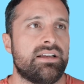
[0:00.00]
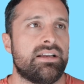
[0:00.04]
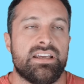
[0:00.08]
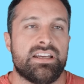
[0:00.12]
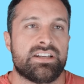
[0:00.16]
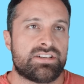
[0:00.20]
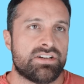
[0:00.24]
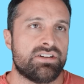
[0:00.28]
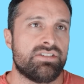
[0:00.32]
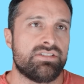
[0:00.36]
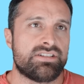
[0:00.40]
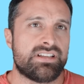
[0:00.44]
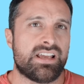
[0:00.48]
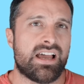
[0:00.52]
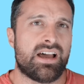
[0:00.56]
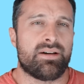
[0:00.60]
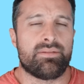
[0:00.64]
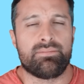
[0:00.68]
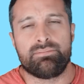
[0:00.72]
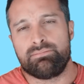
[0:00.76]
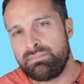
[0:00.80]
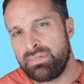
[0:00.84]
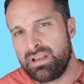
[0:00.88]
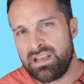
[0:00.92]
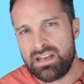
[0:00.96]
It turns
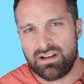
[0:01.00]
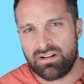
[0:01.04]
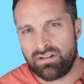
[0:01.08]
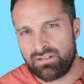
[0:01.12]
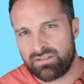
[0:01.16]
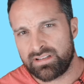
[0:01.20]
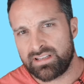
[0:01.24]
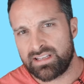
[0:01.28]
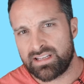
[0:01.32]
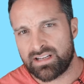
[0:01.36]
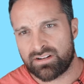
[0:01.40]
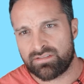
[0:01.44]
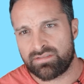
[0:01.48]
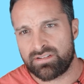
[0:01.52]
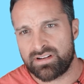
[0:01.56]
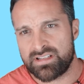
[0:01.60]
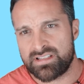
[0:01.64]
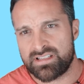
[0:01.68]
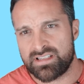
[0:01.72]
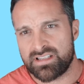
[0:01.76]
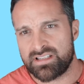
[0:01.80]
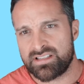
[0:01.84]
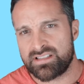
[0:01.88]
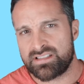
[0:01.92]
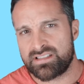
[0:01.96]
out meat only
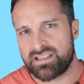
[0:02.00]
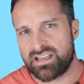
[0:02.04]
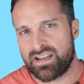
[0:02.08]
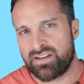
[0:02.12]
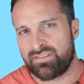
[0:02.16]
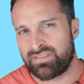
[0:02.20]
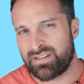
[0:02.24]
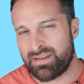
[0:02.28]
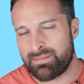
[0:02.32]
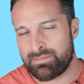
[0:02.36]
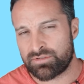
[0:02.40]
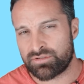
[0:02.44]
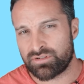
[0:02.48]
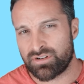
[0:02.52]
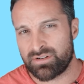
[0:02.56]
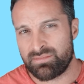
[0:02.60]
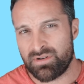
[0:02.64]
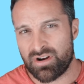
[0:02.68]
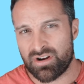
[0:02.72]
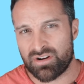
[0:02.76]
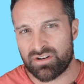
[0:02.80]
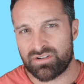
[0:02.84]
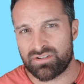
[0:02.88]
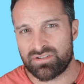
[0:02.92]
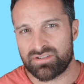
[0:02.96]
increases inflammatory
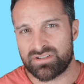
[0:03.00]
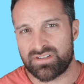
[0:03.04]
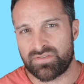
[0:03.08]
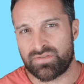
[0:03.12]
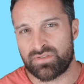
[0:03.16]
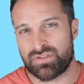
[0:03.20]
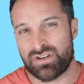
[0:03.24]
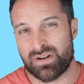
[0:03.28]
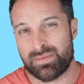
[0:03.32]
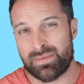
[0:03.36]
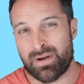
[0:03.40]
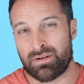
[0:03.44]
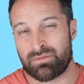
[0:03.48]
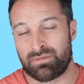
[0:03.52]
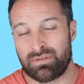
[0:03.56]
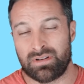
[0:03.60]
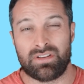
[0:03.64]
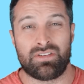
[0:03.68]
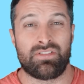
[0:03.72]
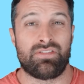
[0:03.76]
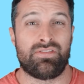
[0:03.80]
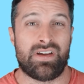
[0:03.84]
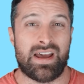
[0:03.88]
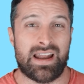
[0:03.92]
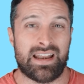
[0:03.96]
markers if you're talking about
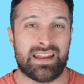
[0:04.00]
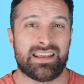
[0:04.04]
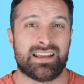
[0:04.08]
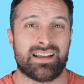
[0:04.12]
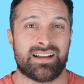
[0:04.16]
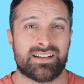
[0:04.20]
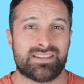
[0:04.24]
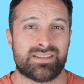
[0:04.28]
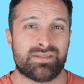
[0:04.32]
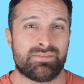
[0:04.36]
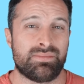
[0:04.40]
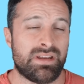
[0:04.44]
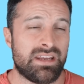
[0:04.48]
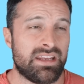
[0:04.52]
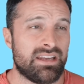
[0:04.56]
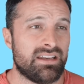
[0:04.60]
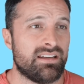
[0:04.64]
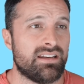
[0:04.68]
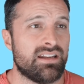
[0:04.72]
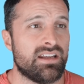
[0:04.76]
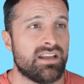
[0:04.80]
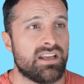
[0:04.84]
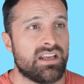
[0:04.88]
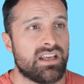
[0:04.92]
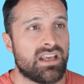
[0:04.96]
really fatty cuts of
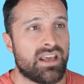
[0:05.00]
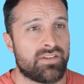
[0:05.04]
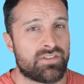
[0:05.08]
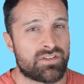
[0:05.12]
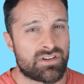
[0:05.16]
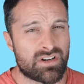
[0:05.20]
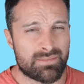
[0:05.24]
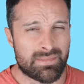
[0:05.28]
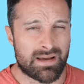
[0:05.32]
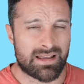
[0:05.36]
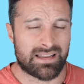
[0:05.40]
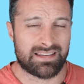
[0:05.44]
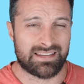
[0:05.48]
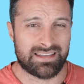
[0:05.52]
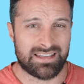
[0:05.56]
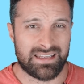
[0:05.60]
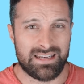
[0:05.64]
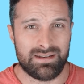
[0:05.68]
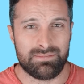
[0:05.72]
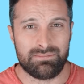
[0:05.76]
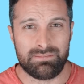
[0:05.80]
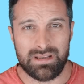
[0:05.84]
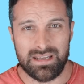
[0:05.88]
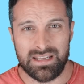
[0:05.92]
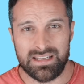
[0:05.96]
meat. If you're talking about
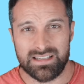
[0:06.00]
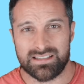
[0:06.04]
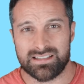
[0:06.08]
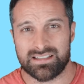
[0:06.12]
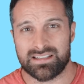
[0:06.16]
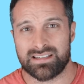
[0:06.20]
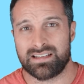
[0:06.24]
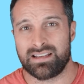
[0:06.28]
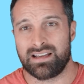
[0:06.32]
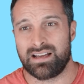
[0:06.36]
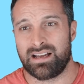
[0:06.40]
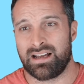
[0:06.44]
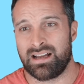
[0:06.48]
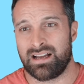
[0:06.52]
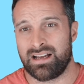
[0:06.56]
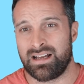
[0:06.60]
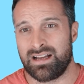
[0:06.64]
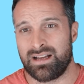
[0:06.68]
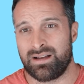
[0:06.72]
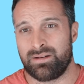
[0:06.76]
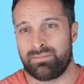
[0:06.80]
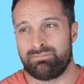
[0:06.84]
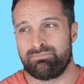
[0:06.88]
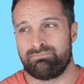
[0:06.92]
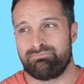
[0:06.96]
lean meats,
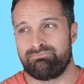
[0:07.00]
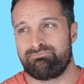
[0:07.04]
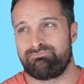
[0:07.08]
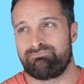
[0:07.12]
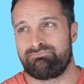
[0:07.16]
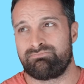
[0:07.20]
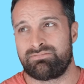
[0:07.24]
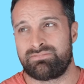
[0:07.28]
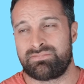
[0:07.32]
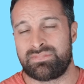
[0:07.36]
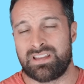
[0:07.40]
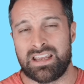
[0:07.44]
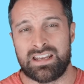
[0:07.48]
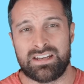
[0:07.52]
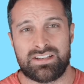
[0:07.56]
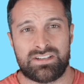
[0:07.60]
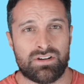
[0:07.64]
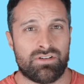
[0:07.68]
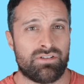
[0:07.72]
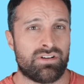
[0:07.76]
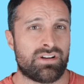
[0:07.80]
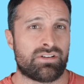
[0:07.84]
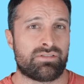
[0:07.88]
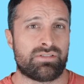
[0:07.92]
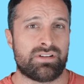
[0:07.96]
um, they
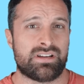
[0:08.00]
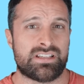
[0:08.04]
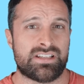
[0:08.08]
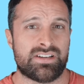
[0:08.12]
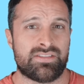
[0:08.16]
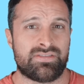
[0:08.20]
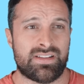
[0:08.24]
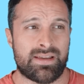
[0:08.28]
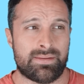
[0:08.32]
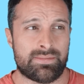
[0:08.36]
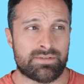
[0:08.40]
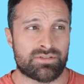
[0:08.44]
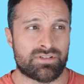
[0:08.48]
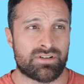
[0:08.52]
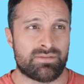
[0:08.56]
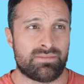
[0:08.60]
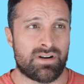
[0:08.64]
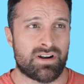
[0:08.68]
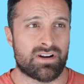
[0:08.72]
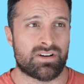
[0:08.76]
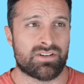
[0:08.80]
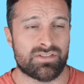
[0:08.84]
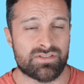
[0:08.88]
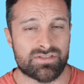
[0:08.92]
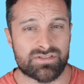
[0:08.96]
don't increase inflammatory
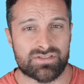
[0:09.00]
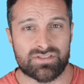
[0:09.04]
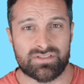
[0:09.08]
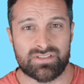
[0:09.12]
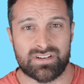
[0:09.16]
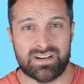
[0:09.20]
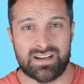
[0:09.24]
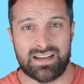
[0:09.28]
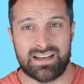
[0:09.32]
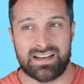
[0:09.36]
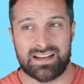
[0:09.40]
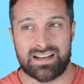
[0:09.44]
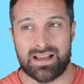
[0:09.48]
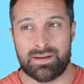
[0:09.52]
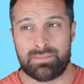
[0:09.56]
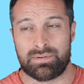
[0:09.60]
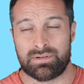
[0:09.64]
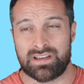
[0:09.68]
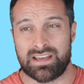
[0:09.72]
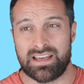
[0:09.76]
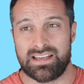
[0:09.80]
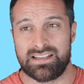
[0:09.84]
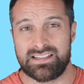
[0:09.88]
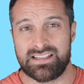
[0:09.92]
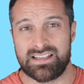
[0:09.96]
markers, or in a couple
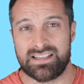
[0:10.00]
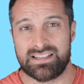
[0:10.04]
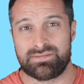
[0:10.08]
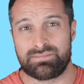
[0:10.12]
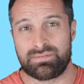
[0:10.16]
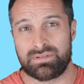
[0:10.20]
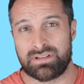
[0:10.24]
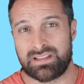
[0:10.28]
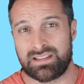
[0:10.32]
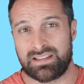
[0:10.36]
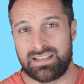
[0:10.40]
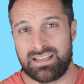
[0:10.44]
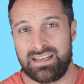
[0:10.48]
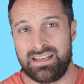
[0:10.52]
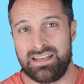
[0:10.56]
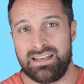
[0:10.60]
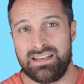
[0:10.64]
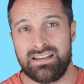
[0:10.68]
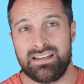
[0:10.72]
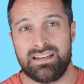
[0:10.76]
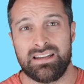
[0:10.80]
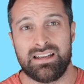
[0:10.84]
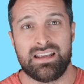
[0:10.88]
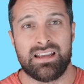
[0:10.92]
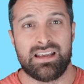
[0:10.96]
cases with
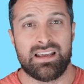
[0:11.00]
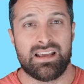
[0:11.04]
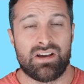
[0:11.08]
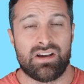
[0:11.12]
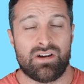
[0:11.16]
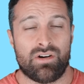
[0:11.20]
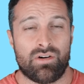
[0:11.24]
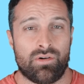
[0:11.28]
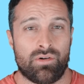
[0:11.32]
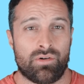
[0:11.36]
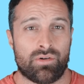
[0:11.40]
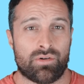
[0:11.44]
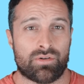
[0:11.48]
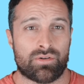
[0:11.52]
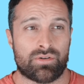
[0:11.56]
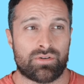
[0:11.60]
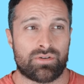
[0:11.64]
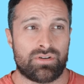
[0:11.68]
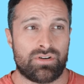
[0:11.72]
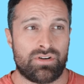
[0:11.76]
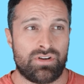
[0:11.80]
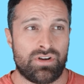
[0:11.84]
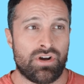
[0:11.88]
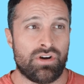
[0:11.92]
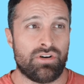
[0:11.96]
lean
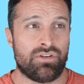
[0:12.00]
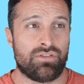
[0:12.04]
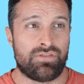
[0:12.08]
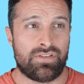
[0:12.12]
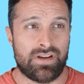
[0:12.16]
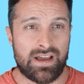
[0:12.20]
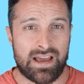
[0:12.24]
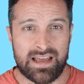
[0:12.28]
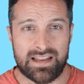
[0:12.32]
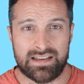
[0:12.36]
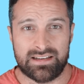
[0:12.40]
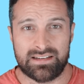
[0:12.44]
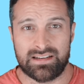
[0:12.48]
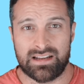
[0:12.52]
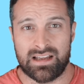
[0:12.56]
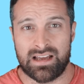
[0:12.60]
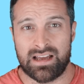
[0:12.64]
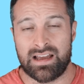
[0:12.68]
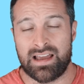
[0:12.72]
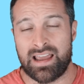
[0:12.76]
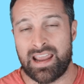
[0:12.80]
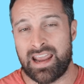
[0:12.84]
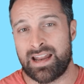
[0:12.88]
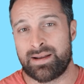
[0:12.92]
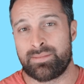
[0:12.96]
or no fat
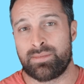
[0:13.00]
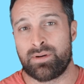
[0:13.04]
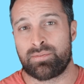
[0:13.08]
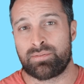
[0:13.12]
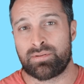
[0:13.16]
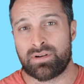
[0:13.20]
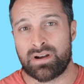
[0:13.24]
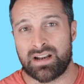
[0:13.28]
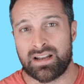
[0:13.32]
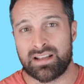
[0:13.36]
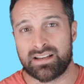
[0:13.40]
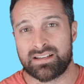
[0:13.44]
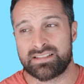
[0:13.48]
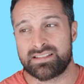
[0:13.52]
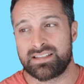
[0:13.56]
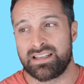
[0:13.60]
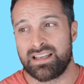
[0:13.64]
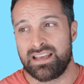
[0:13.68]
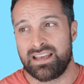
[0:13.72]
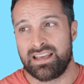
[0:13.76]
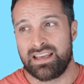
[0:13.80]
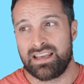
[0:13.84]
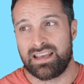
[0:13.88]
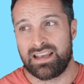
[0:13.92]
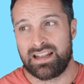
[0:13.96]
uh, animal products,
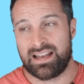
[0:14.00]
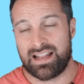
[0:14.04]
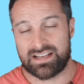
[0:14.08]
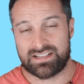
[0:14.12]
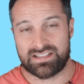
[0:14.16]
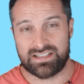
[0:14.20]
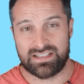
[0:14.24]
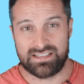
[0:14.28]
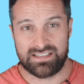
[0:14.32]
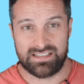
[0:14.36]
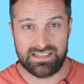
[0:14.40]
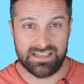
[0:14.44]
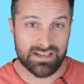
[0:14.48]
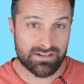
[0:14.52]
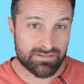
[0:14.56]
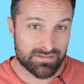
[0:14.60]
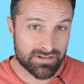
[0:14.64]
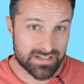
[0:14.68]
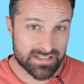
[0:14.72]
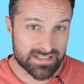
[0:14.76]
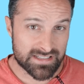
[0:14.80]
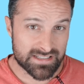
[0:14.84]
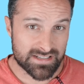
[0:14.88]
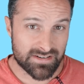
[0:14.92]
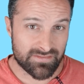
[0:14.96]
it actually
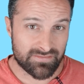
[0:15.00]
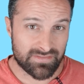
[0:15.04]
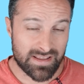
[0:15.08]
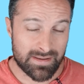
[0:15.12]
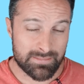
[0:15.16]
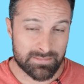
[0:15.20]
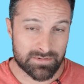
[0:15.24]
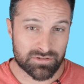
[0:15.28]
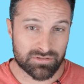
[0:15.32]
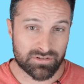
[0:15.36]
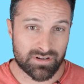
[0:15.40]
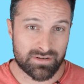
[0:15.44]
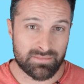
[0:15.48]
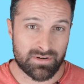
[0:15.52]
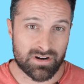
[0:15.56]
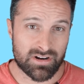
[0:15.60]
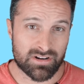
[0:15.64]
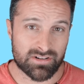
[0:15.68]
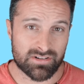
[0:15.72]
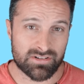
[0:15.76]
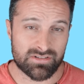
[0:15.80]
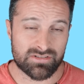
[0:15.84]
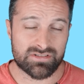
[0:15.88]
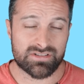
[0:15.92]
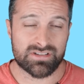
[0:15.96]
decreases inflammatory
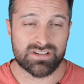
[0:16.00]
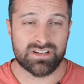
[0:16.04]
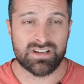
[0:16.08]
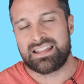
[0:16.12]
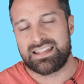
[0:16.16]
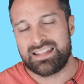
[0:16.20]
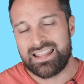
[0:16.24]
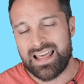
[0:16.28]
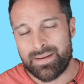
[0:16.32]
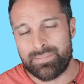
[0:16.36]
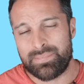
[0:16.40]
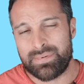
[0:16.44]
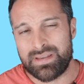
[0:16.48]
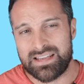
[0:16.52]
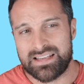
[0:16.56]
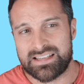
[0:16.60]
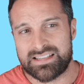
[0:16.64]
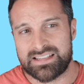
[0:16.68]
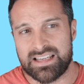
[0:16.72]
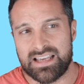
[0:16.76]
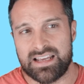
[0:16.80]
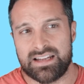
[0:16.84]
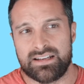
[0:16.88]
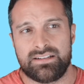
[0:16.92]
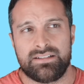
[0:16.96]
markers. That being
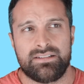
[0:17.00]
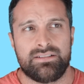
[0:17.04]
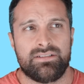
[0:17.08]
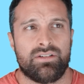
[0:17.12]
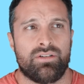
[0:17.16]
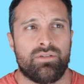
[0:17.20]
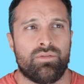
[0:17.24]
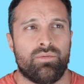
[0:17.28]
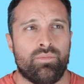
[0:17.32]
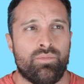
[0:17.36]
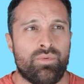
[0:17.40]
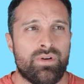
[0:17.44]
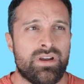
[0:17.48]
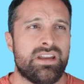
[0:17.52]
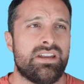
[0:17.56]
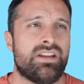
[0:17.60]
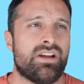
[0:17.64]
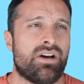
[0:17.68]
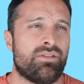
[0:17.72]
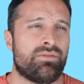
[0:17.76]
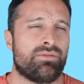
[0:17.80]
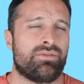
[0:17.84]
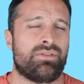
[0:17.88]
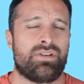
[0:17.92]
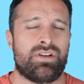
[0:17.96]
said, we
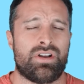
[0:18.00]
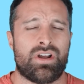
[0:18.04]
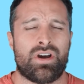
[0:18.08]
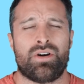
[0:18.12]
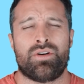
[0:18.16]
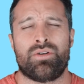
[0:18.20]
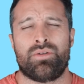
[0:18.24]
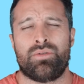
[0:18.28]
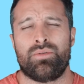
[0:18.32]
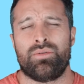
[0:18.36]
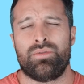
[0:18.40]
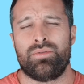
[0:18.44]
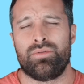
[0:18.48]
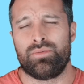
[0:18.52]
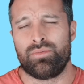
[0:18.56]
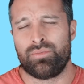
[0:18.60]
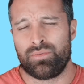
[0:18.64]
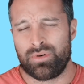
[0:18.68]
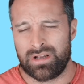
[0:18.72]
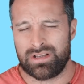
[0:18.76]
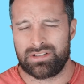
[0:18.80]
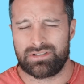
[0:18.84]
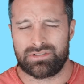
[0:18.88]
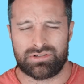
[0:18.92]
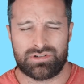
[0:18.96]
don't know
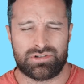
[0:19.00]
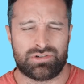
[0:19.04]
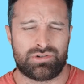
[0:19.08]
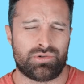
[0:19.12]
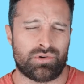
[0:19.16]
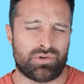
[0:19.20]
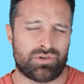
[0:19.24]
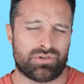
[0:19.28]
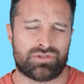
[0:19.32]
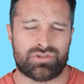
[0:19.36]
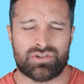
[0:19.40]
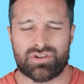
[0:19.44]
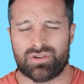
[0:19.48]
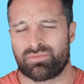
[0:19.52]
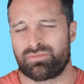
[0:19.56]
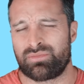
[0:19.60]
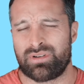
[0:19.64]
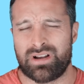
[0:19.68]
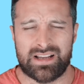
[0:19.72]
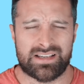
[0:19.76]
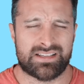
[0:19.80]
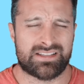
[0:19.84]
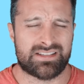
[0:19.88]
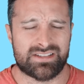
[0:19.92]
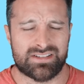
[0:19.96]
what short term
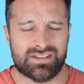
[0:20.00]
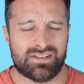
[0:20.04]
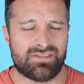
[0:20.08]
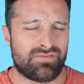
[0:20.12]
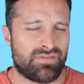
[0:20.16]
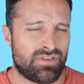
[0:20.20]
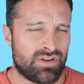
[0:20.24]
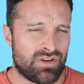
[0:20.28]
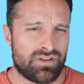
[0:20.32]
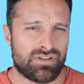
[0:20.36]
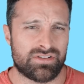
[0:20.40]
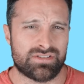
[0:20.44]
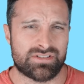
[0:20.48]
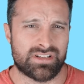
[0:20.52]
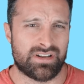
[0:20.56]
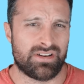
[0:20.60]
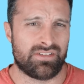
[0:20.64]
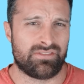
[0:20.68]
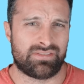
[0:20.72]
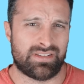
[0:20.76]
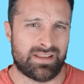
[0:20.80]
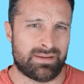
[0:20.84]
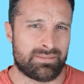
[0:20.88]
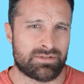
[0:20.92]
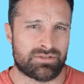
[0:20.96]
rises and falls in
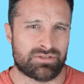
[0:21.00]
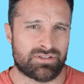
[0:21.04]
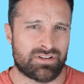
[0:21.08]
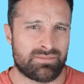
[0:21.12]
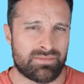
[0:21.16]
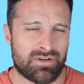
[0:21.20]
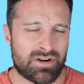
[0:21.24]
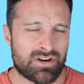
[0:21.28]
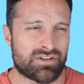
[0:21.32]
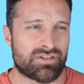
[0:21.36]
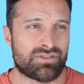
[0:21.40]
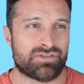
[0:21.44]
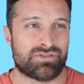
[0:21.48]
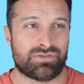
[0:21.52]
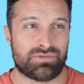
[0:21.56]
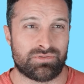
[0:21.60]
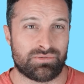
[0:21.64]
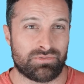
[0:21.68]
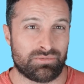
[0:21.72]
inflammatory markers